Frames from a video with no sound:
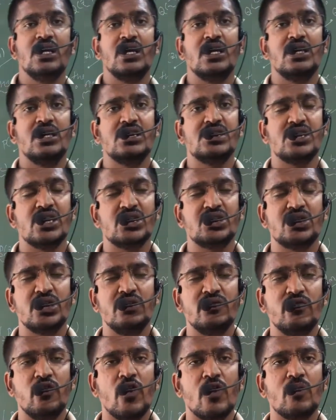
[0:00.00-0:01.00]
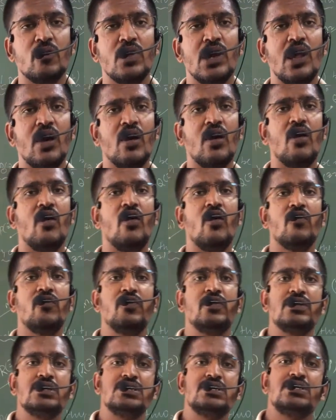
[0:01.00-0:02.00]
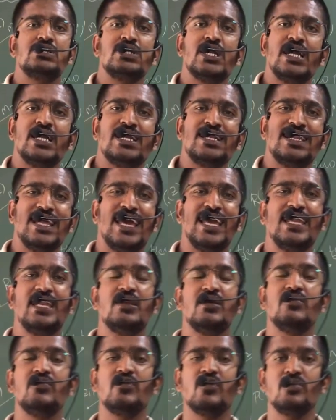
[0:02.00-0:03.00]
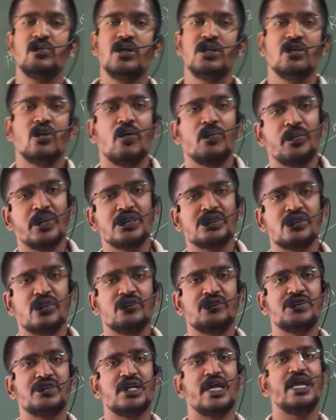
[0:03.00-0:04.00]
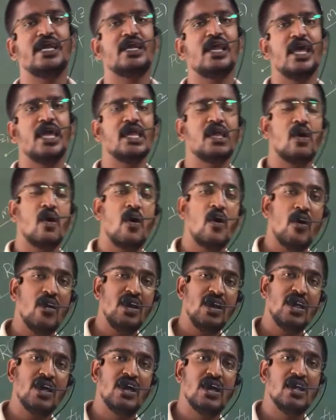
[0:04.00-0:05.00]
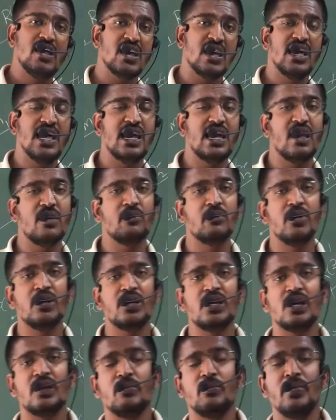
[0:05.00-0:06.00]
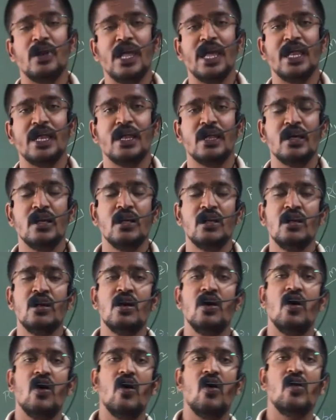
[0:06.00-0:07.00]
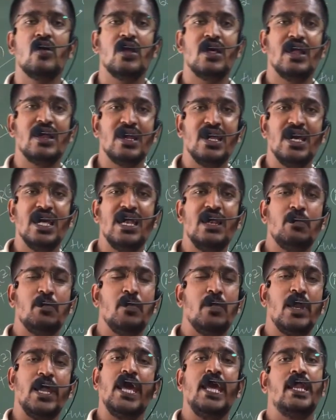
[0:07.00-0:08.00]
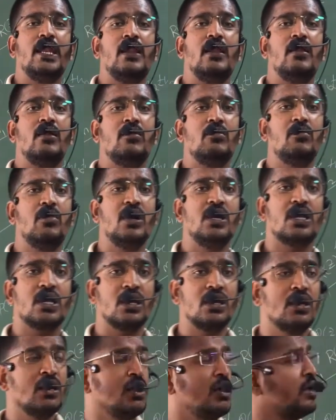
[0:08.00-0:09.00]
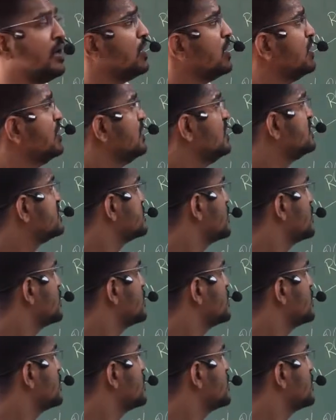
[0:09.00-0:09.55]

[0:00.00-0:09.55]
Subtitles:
the section formula of straight line from the topics of straight line on real number plane or real plane. But in this